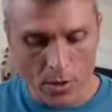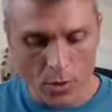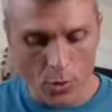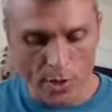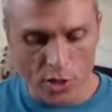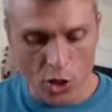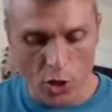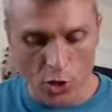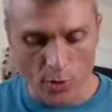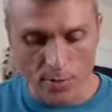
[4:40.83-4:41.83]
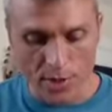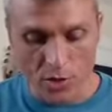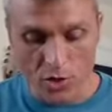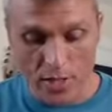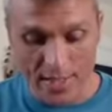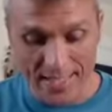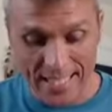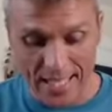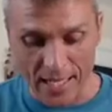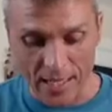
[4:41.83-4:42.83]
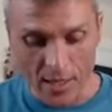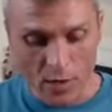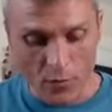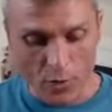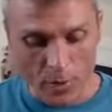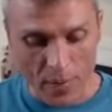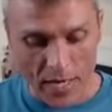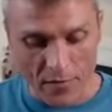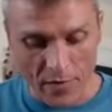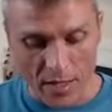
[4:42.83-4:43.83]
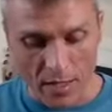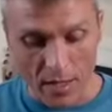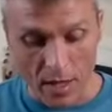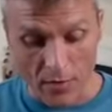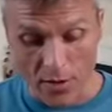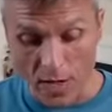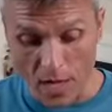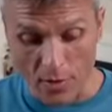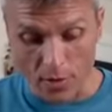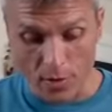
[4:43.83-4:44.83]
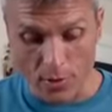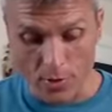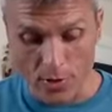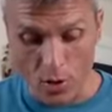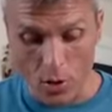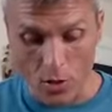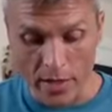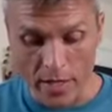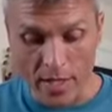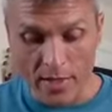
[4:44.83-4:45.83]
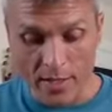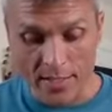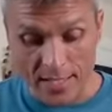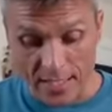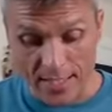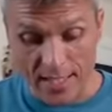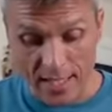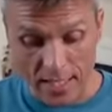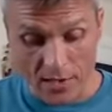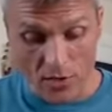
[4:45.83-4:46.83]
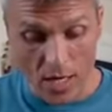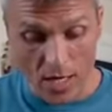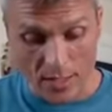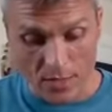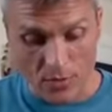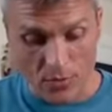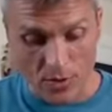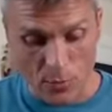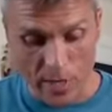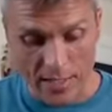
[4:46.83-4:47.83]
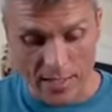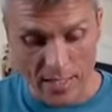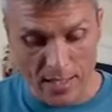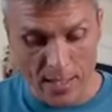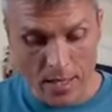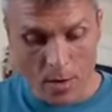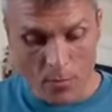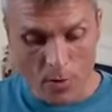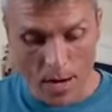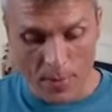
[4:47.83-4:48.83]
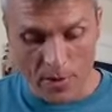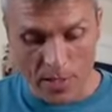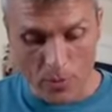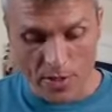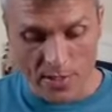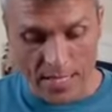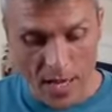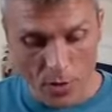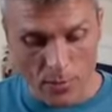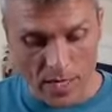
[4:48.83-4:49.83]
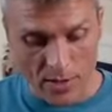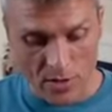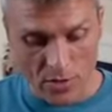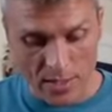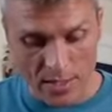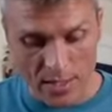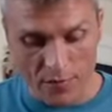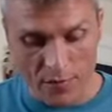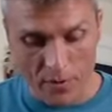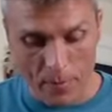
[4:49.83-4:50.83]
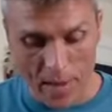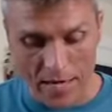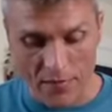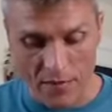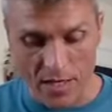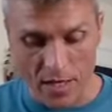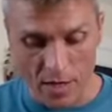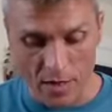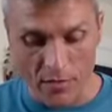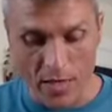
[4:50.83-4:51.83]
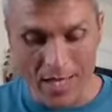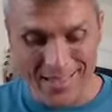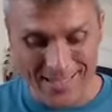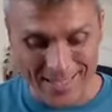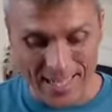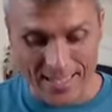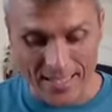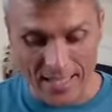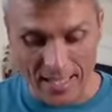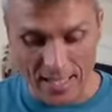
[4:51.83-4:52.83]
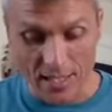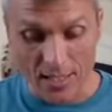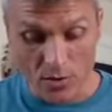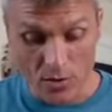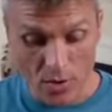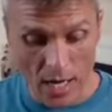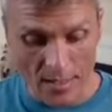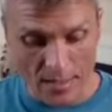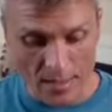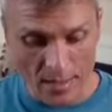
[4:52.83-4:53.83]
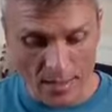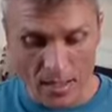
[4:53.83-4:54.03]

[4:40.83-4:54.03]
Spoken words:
who is termed trustee for the benefit of another, who is called the cestui trust, respecting property which is held by the trustee for the benefit of the cestui trust.